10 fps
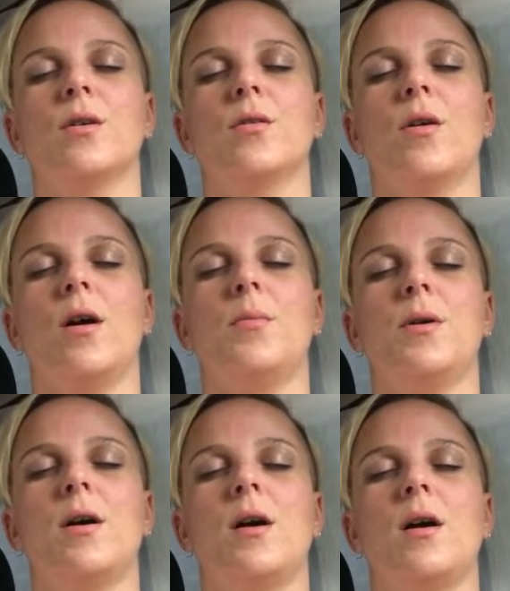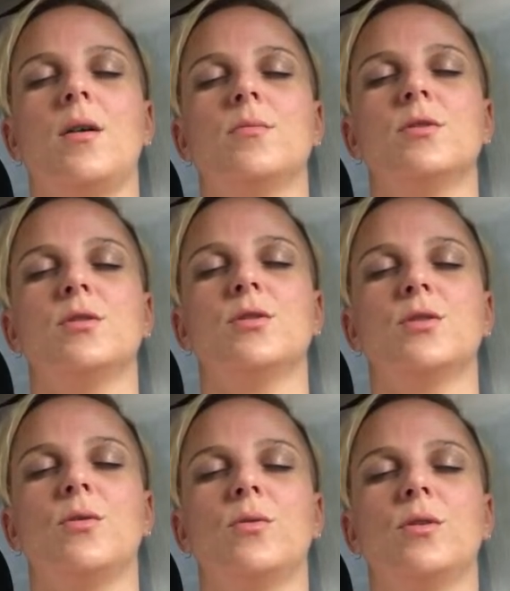the upper arms and
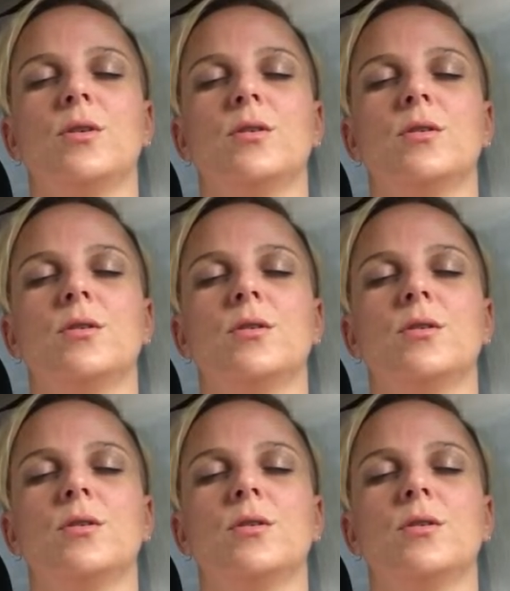shoulders.